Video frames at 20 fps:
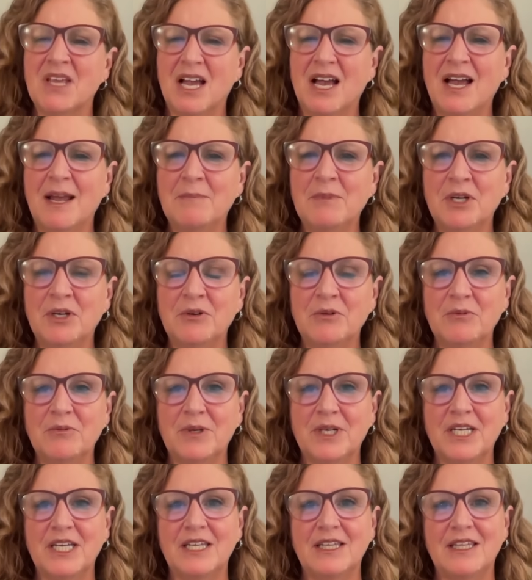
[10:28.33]
I'm going to
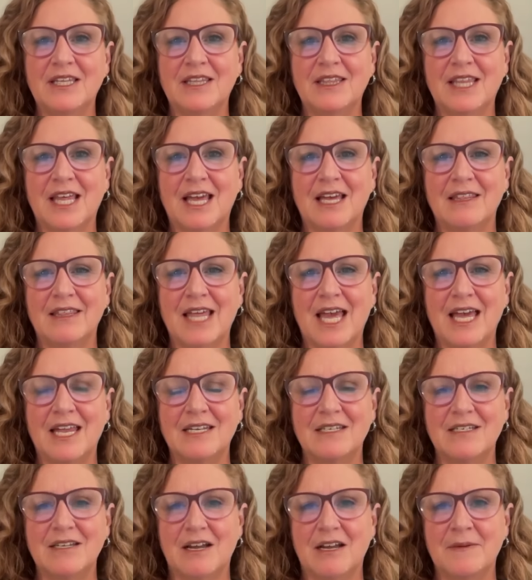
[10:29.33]
read that, that
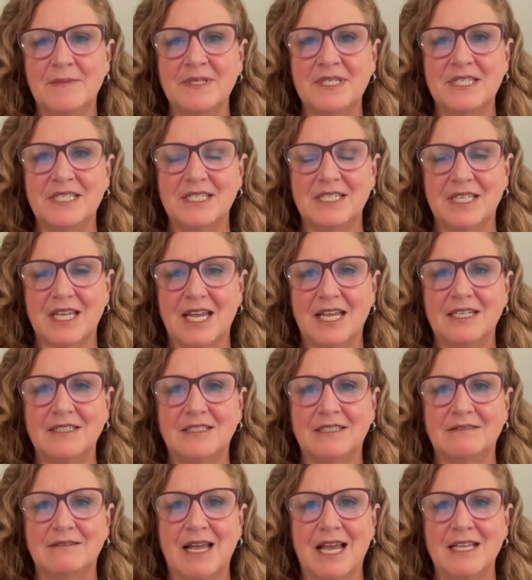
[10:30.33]
that Thomas dissent
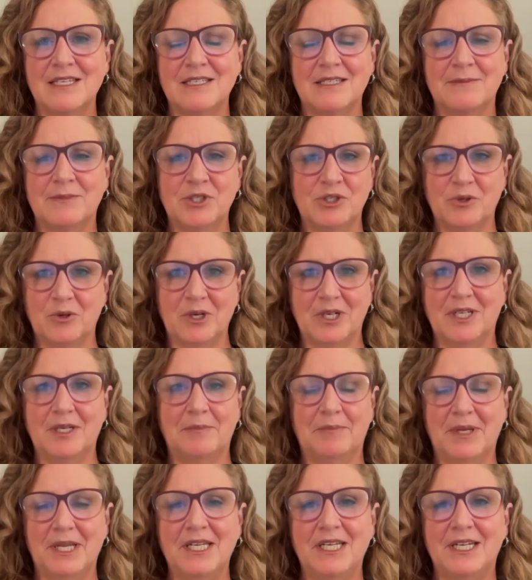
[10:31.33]
as the majority
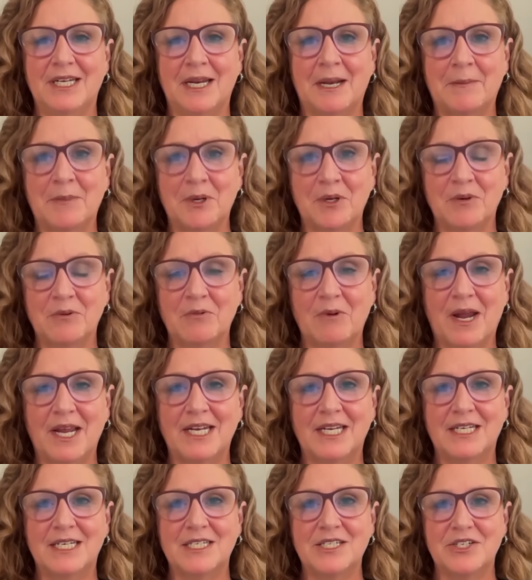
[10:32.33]
opinion and I'm going to write
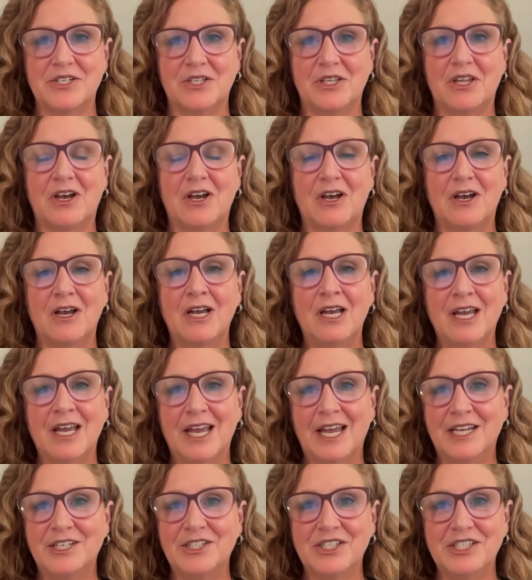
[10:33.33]
it into law
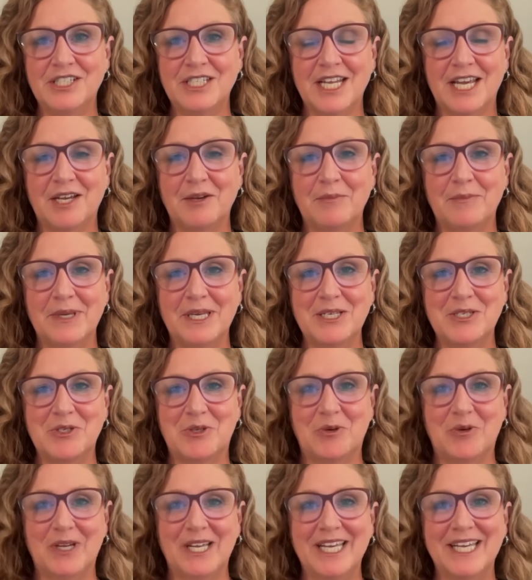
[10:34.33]
and just take a big
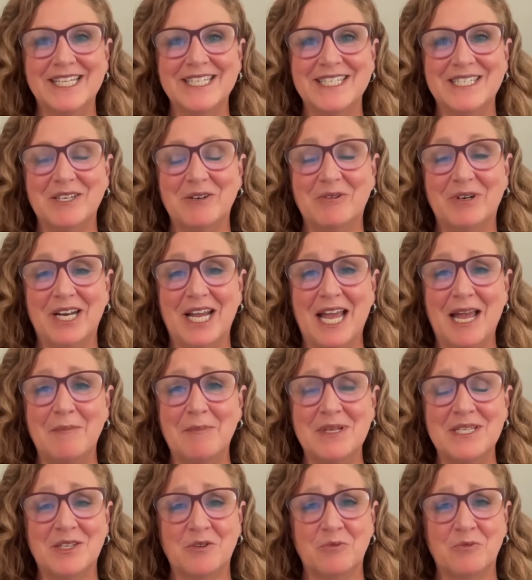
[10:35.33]
swing and see what happens.